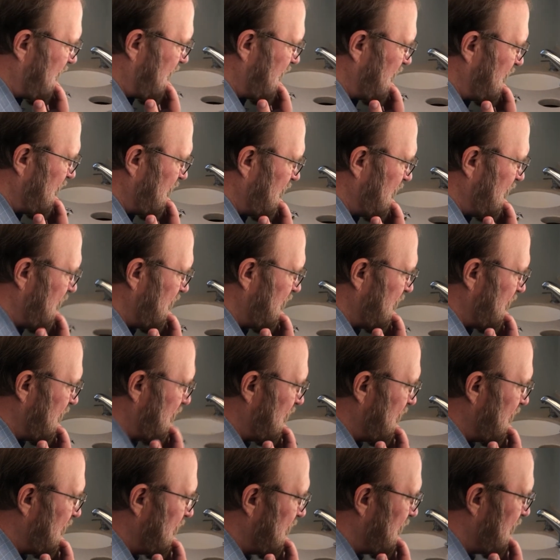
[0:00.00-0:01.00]
So you
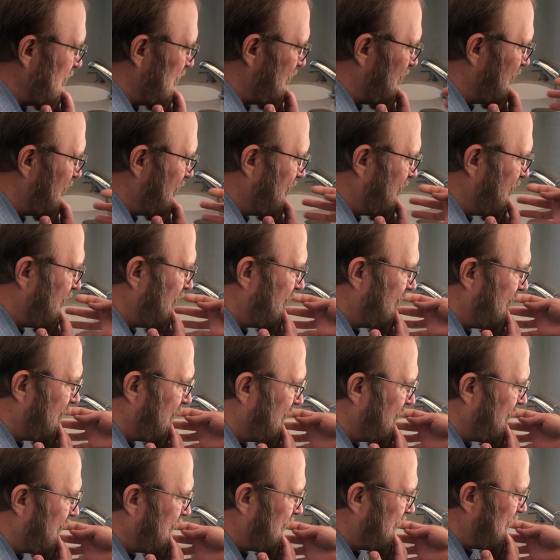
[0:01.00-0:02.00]
see in the very back
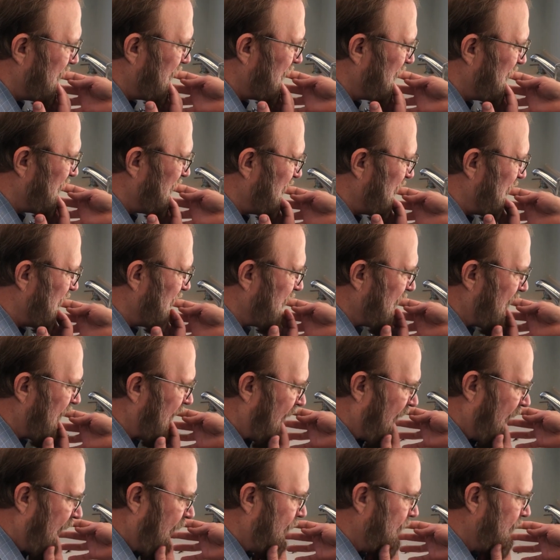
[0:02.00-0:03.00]
corner here, that
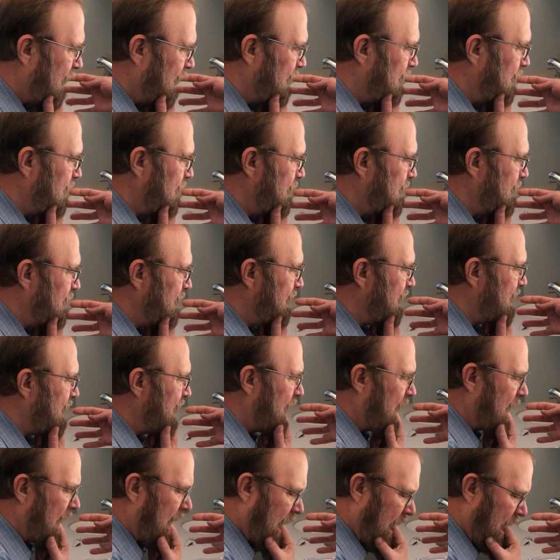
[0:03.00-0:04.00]
back molar
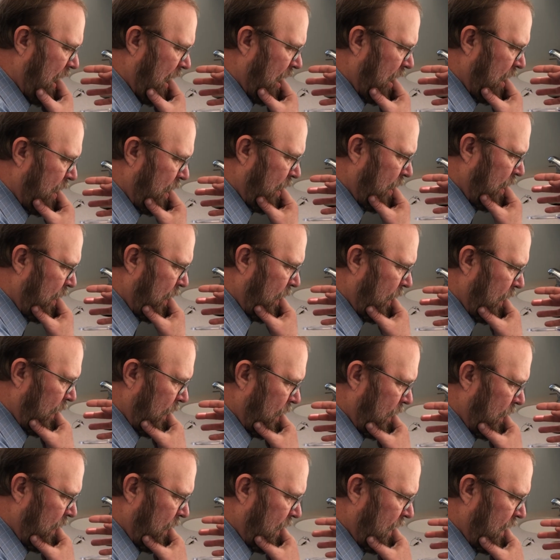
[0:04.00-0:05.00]
isn't touching when you close
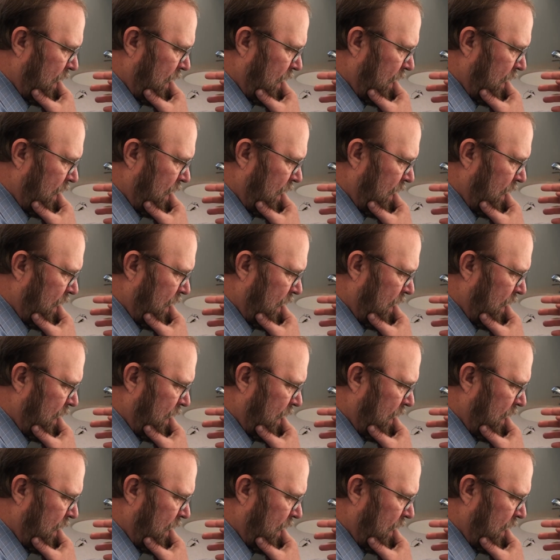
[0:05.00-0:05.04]
down.